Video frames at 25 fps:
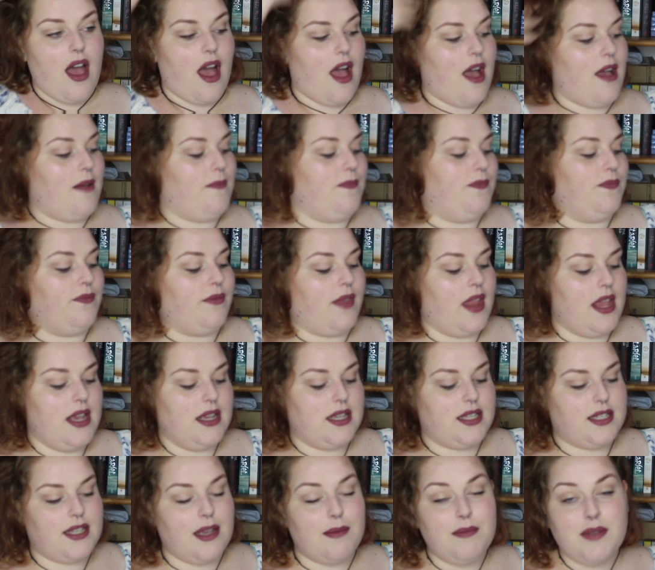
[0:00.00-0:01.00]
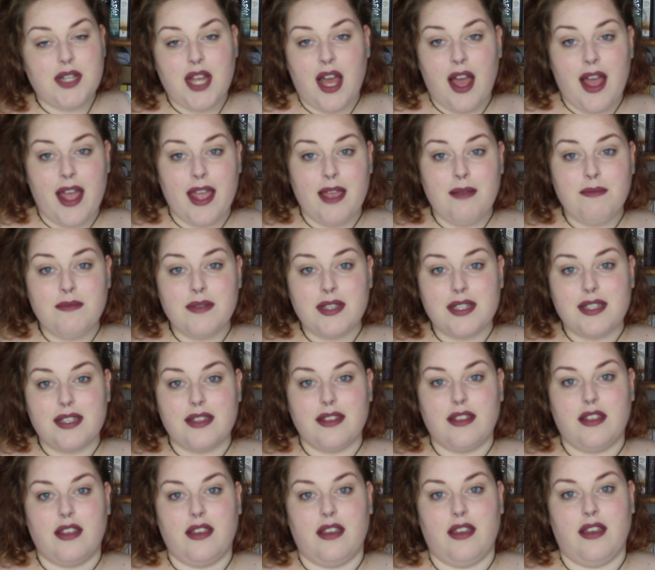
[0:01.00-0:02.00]

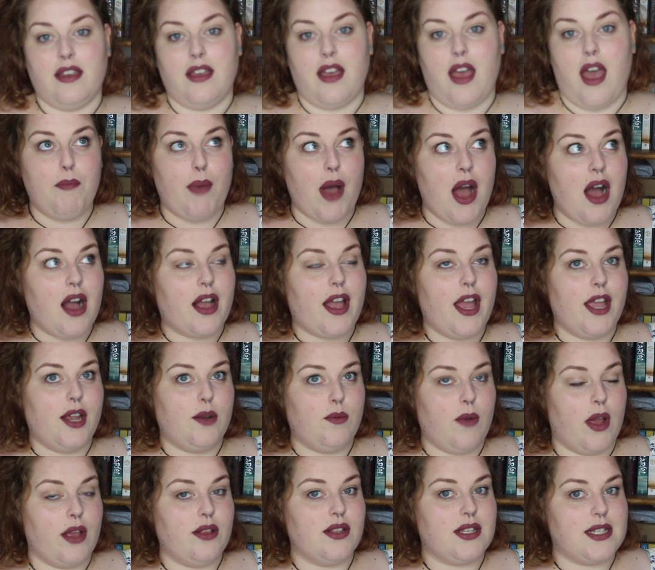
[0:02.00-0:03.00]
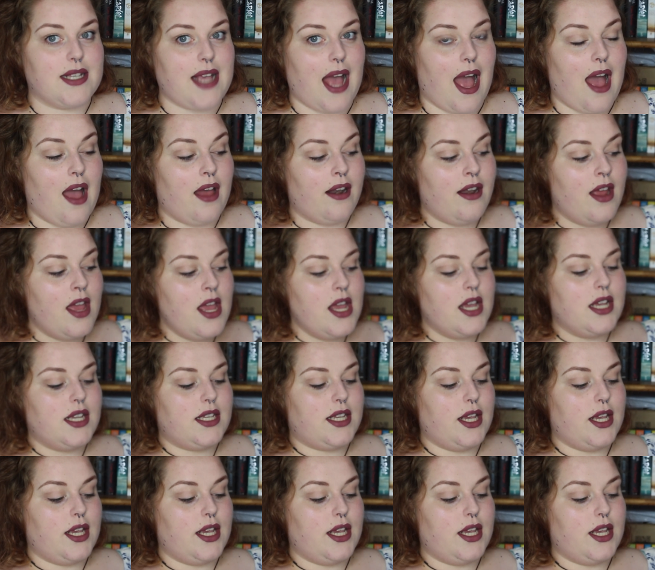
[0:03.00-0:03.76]
Sometimes the barcode won't scan,